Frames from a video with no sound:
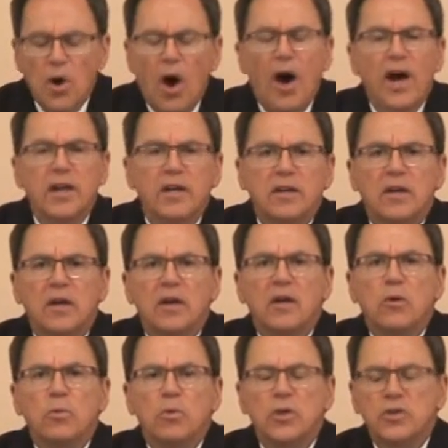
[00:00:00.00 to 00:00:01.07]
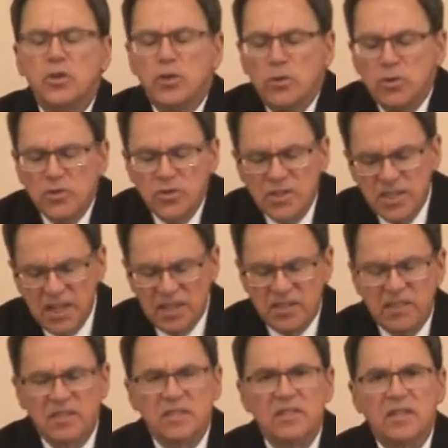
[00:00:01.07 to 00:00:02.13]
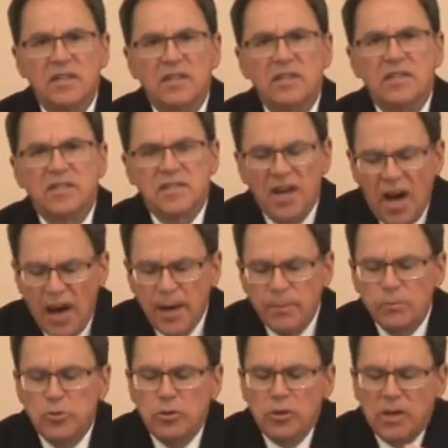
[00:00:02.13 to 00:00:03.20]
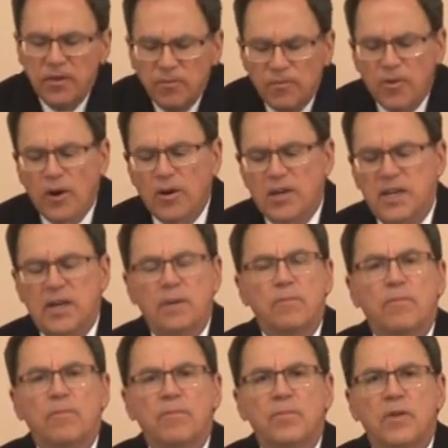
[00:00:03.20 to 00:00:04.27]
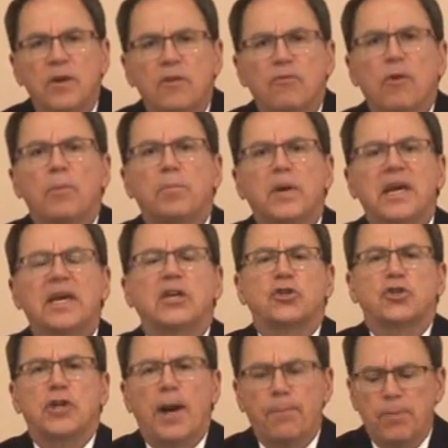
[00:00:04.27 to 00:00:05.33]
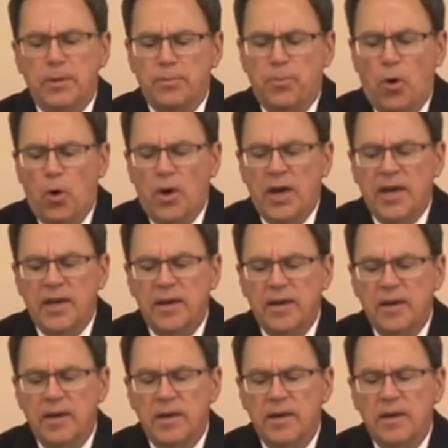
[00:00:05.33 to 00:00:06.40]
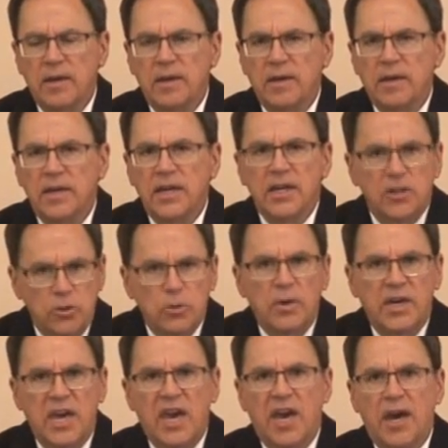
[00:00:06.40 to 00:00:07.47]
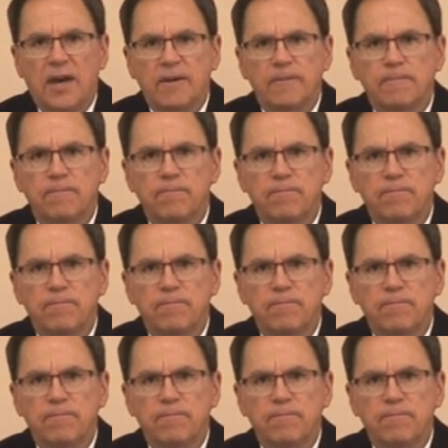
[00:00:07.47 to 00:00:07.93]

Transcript: God would use this time to convert him from being a shepherd boy into a king.